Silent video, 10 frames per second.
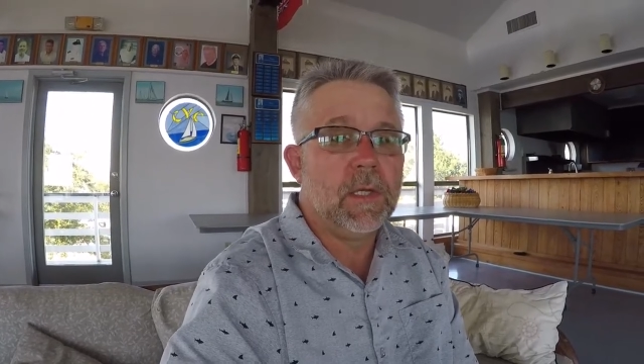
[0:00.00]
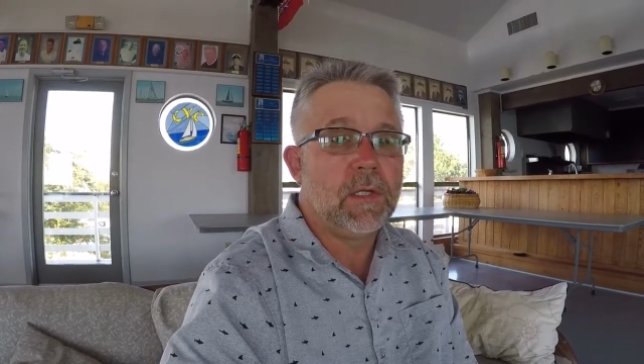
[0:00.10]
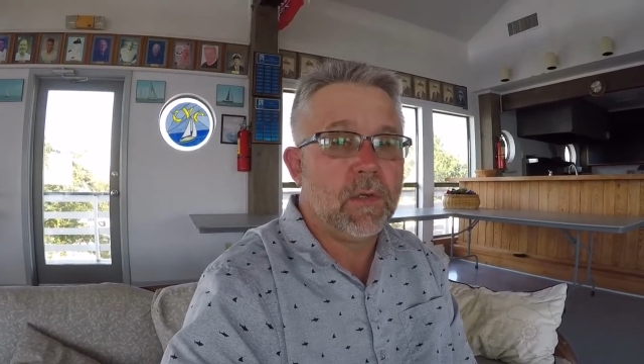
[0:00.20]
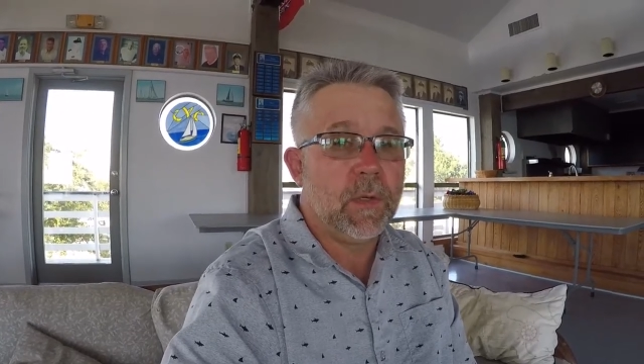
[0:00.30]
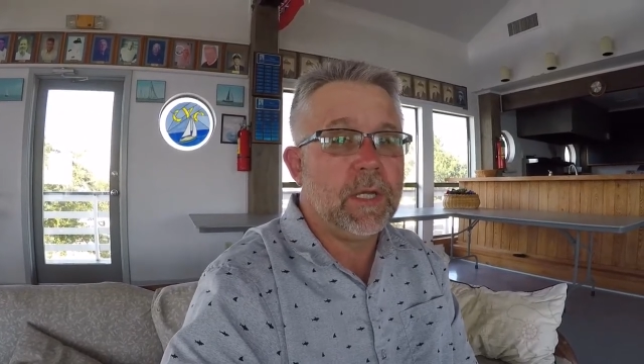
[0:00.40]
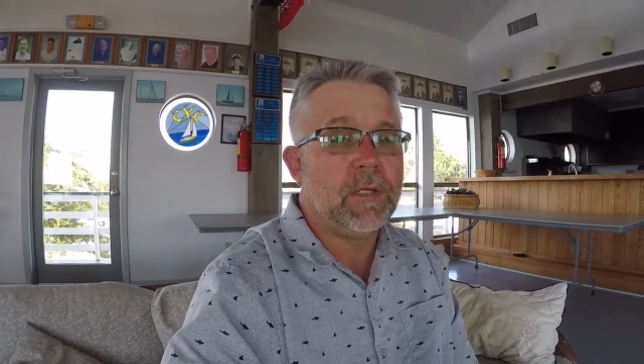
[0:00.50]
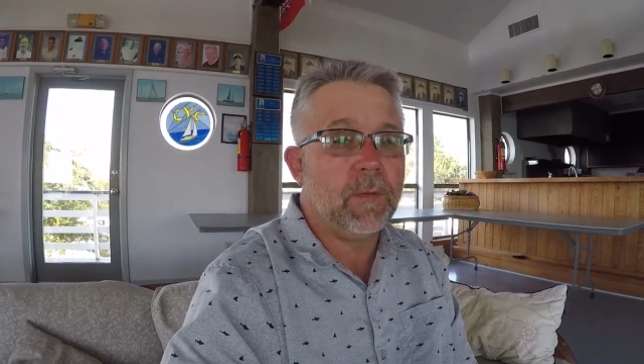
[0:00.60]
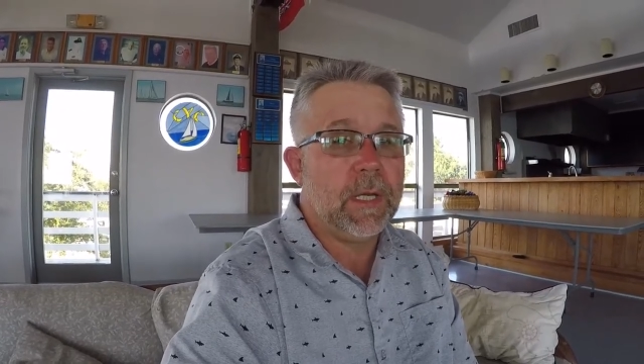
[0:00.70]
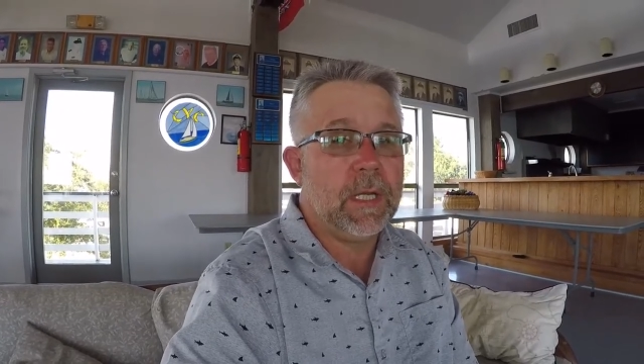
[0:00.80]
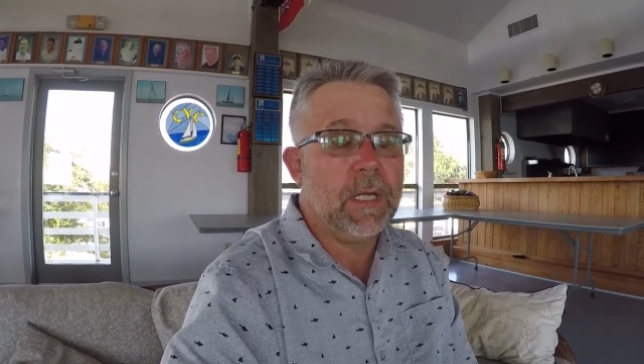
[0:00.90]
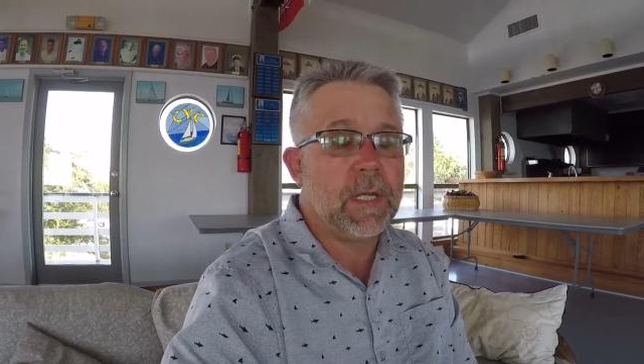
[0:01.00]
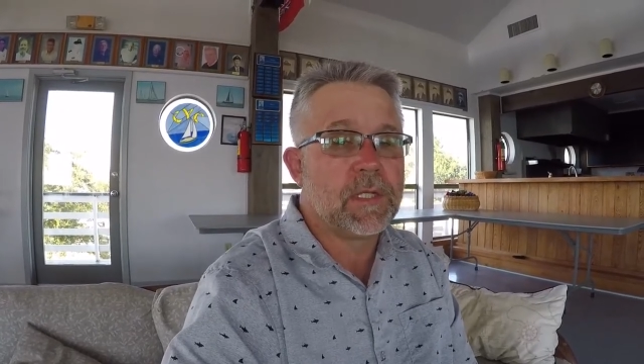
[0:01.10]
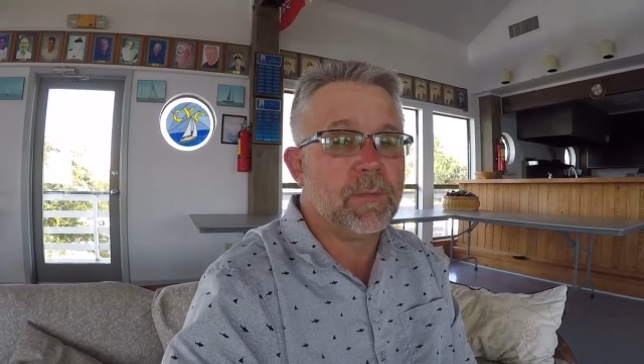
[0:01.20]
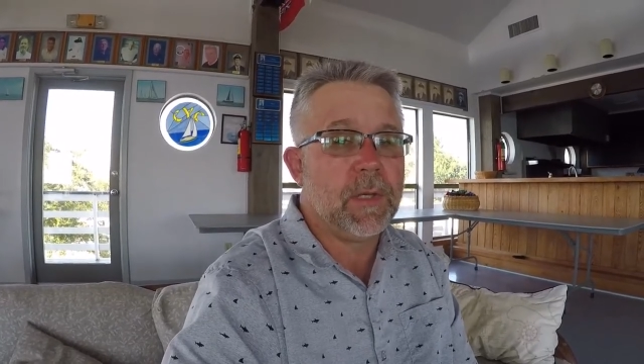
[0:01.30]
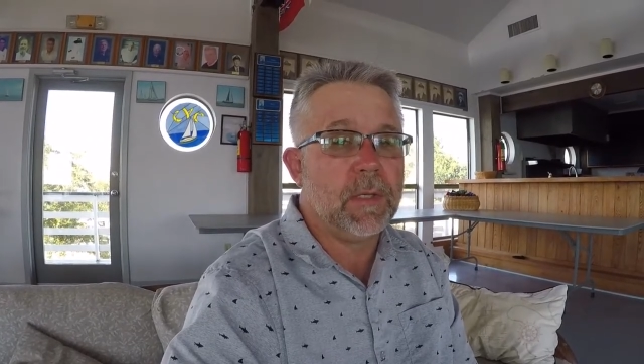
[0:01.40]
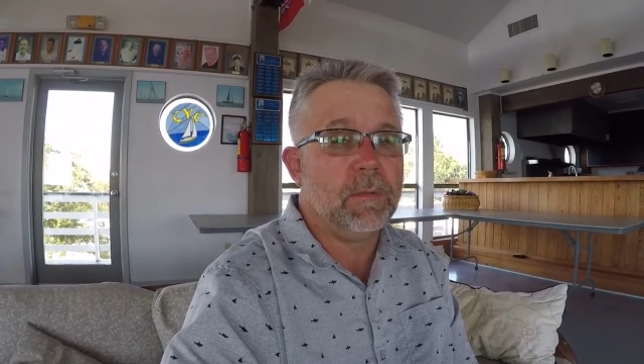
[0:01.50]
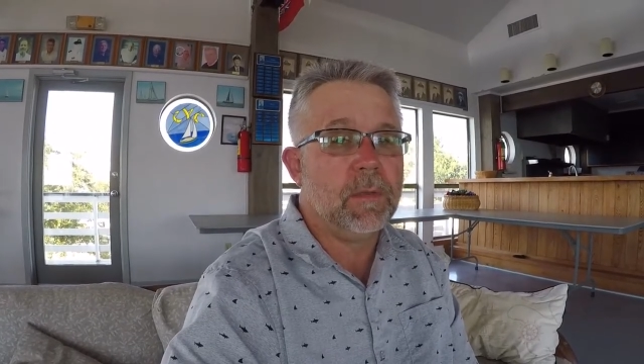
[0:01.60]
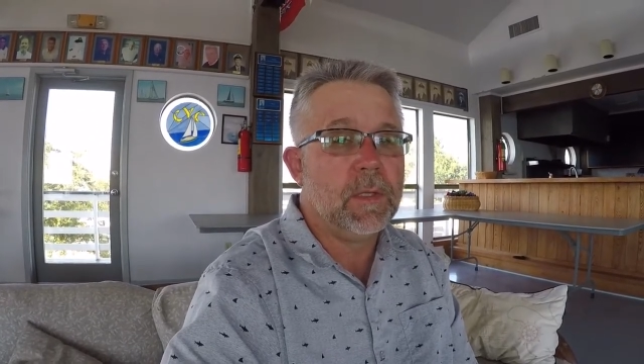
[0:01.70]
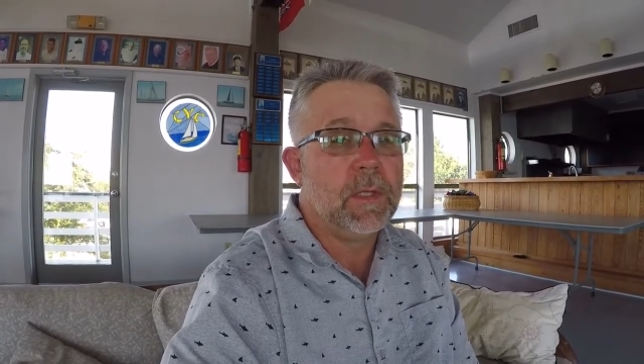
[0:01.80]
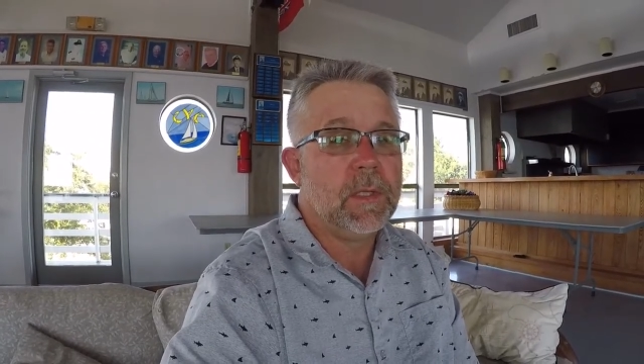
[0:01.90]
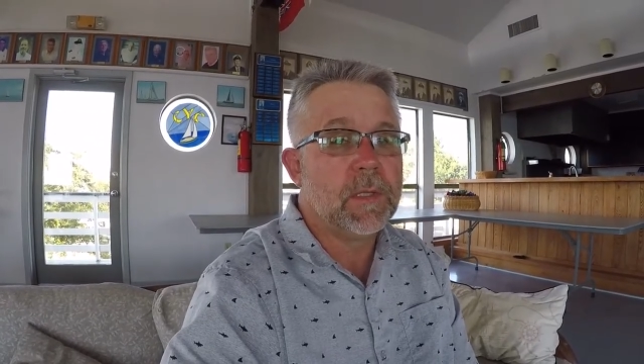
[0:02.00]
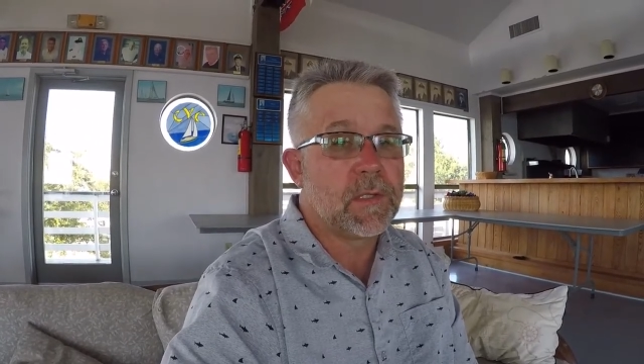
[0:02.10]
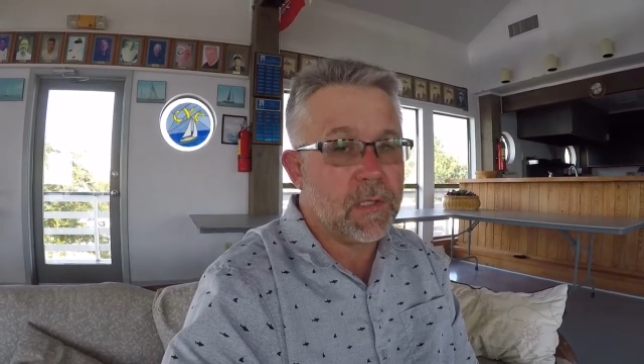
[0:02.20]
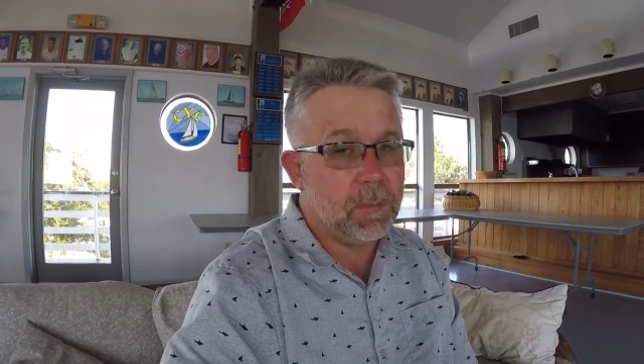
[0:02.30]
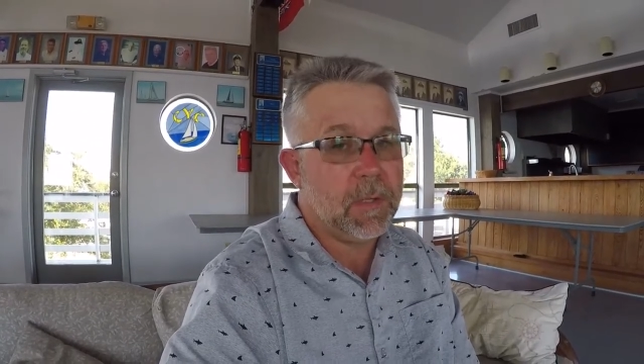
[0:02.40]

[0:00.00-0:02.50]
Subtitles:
2020 has been some